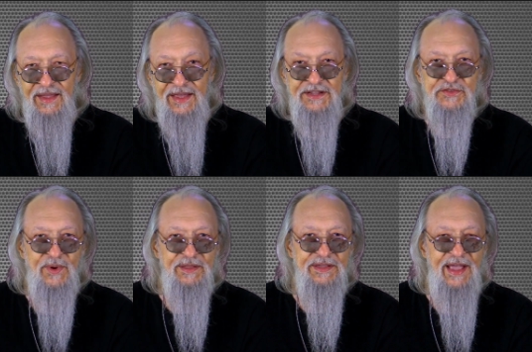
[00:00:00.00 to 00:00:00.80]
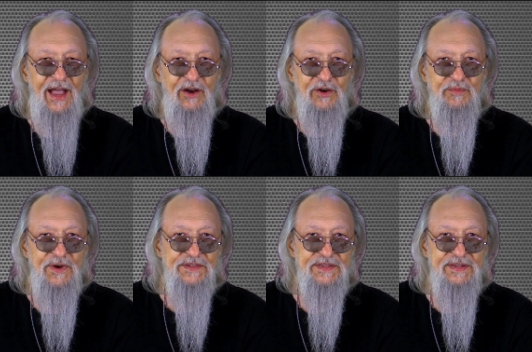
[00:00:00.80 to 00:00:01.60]
An Israeli Arab
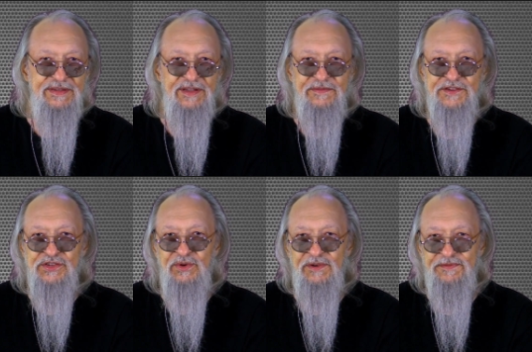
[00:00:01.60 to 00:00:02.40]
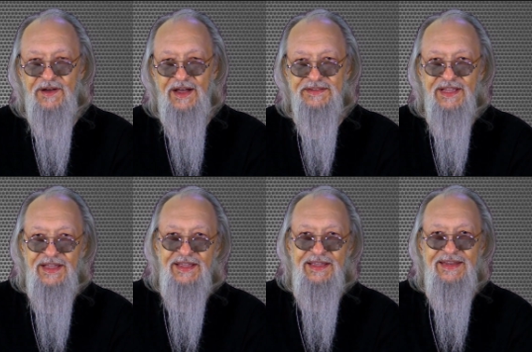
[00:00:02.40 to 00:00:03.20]
resident of Shuafat
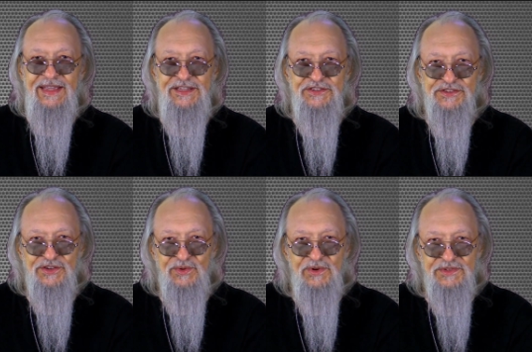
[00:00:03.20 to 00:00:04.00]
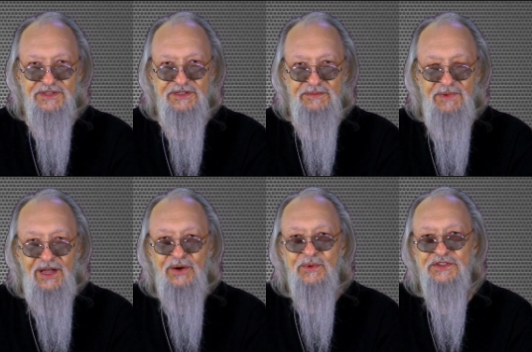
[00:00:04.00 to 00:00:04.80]
in East Jerusalem
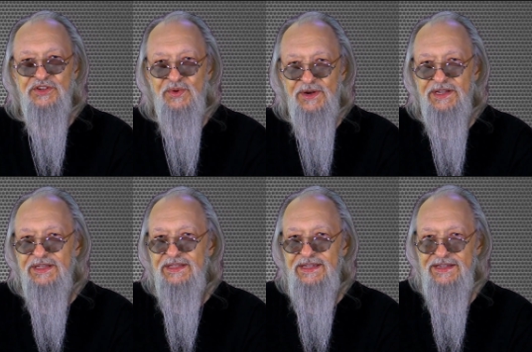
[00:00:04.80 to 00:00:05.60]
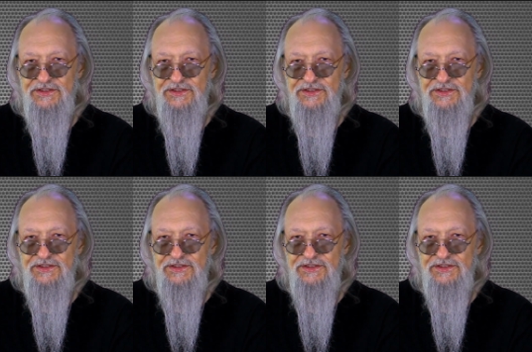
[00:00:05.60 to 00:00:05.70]
was critically